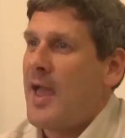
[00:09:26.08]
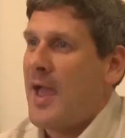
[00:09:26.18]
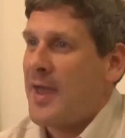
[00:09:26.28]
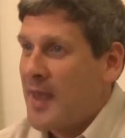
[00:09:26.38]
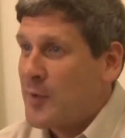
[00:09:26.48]

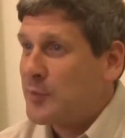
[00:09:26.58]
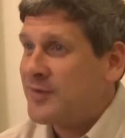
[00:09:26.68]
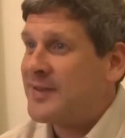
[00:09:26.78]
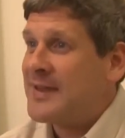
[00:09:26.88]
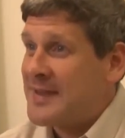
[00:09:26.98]
And I would
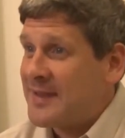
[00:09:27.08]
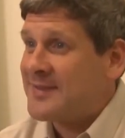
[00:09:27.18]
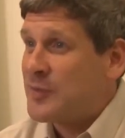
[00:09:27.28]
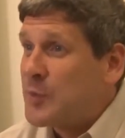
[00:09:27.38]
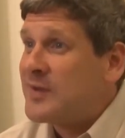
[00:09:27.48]
say that's
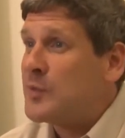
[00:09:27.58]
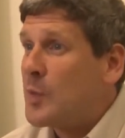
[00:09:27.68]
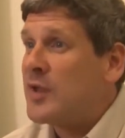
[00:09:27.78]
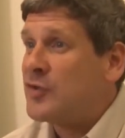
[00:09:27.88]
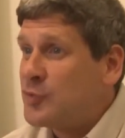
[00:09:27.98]
the reason
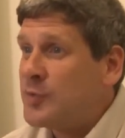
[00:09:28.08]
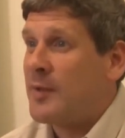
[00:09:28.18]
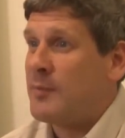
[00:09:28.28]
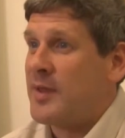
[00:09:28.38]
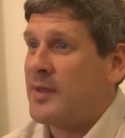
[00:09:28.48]
why you do an
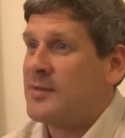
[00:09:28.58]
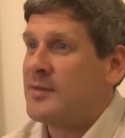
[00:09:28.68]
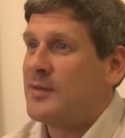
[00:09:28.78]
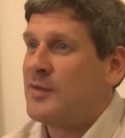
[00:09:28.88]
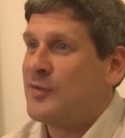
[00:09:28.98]
MBA,
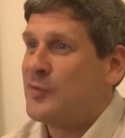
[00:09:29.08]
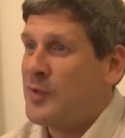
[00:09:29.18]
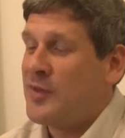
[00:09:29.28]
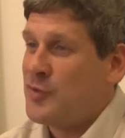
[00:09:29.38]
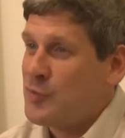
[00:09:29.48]
so
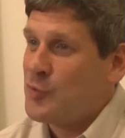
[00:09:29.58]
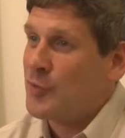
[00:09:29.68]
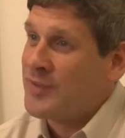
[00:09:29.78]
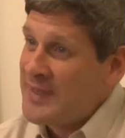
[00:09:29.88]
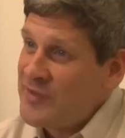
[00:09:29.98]
that you do
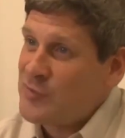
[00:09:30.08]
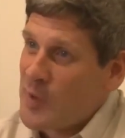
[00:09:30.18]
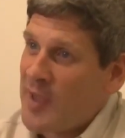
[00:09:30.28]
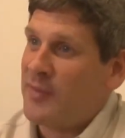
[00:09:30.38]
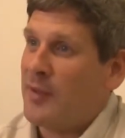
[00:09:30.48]
not need to
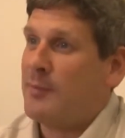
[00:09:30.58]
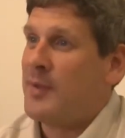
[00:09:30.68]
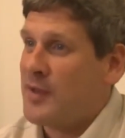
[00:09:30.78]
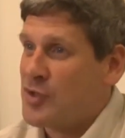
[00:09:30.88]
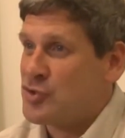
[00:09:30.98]
end up
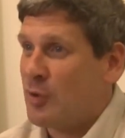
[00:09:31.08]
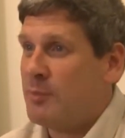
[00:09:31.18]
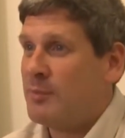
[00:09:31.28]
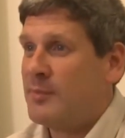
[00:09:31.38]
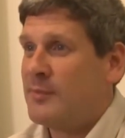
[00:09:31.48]
in a job
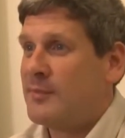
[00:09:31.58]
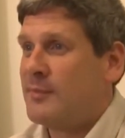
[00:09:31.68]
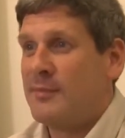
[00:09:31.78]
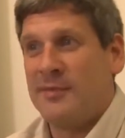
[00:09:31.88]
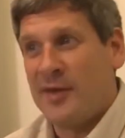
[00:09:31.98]

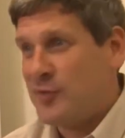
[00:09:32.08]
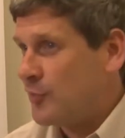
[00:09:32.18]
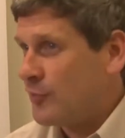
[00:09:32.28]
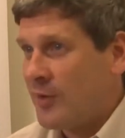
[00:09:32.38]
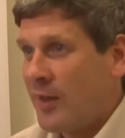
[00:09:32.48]
that you
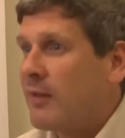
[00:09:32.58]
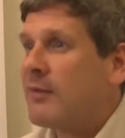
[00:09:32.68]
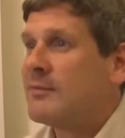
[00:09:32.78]
don't like.